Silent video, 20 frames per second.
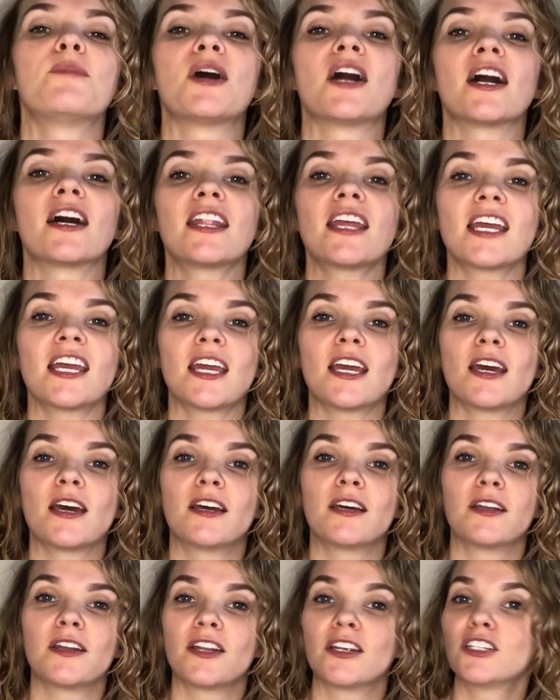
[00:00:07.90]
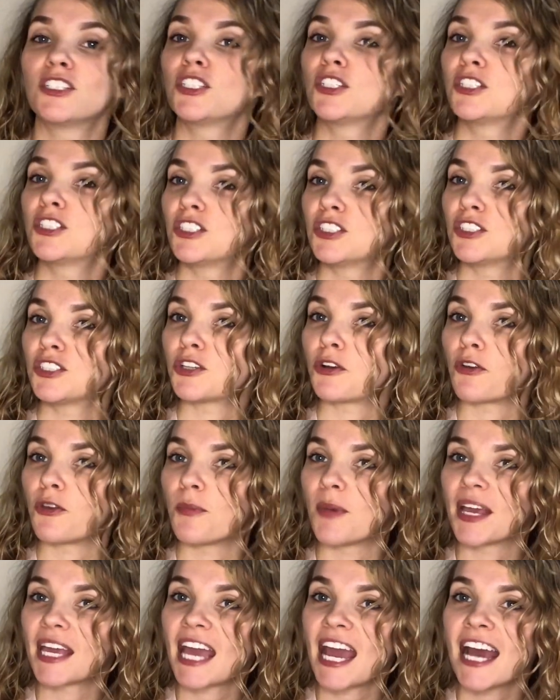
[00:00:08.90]
on and show you
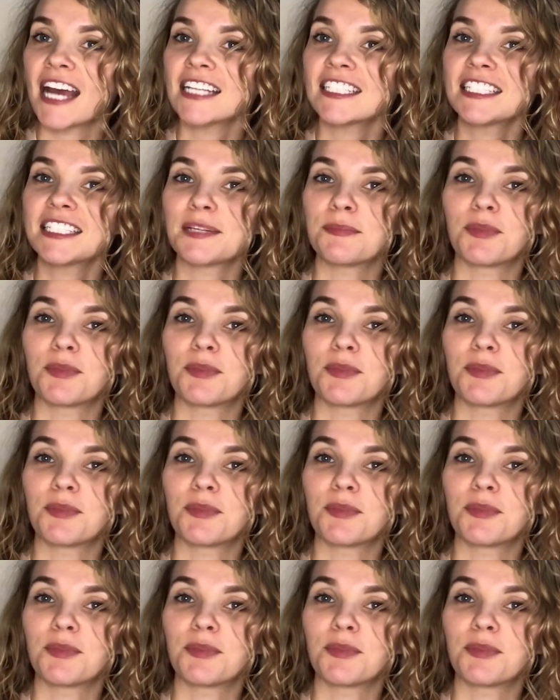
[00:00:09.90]
my cast.